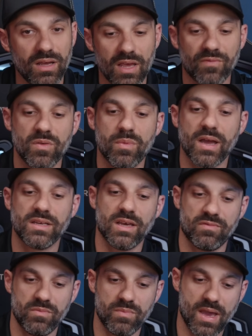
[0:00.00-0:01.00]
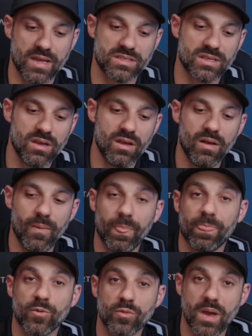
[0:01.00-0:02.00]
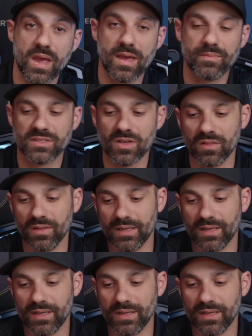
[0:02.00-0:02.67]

if you buy Deafen pads through my Amazon